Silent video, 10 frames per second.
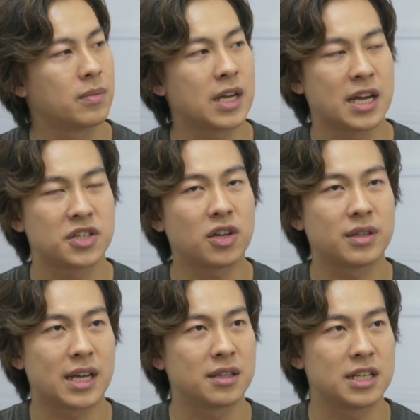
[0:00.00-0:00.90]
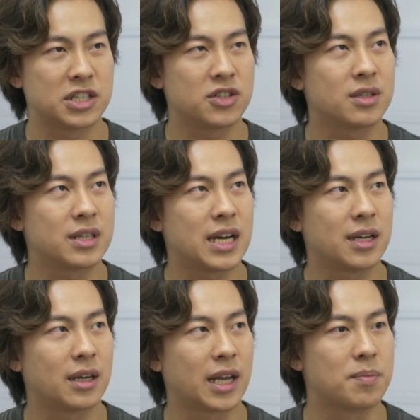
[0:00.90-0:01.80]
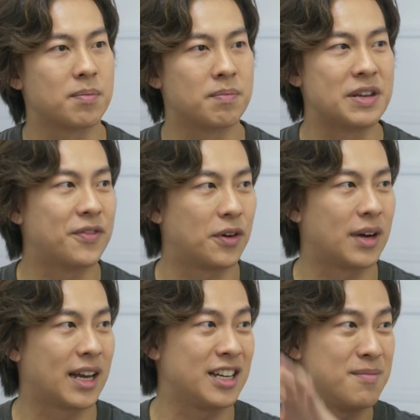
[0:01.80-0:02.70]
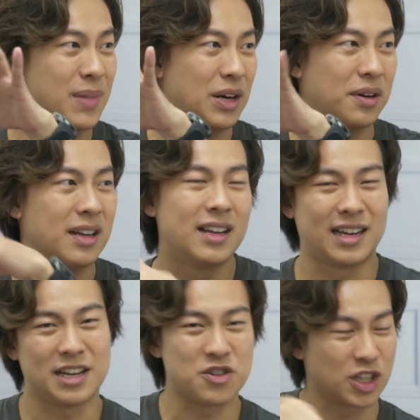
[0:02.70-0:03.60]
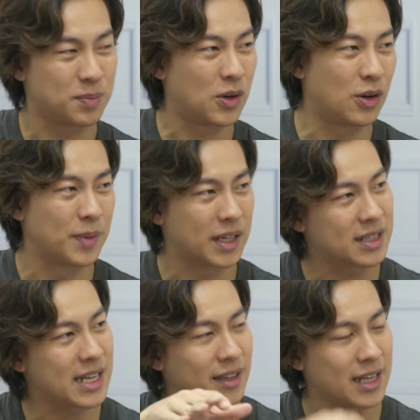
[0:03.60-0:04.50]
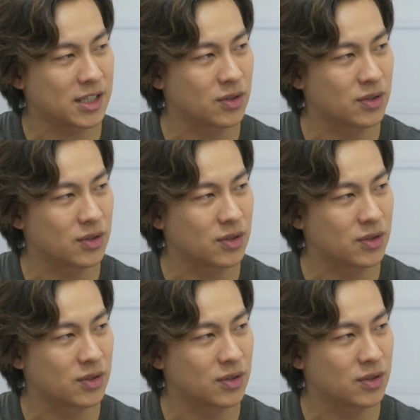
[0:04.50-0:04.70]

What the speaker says: Yeah, it's not done like beforehand in bulk, and then you just pour, because that tends